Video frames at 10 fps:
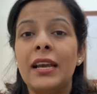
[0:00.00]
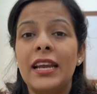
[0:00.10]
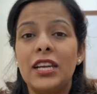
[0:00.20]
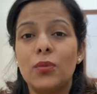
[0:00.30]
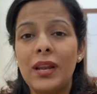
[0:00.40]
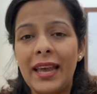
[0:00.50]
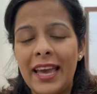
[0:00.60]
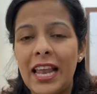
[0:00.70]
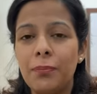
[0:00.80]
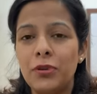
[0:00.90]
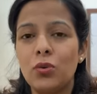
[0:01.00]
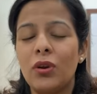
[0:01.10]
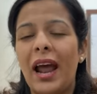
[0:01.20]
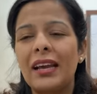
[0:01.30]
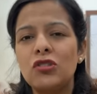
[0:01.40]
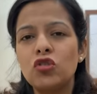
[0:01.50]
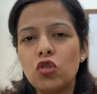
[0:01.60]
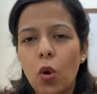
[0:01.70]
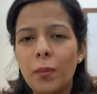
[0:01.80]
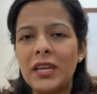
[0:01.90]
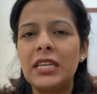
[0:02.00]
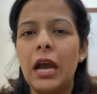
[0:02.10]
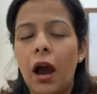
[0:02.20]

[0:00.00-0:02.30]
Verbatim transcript: it will help you crack so many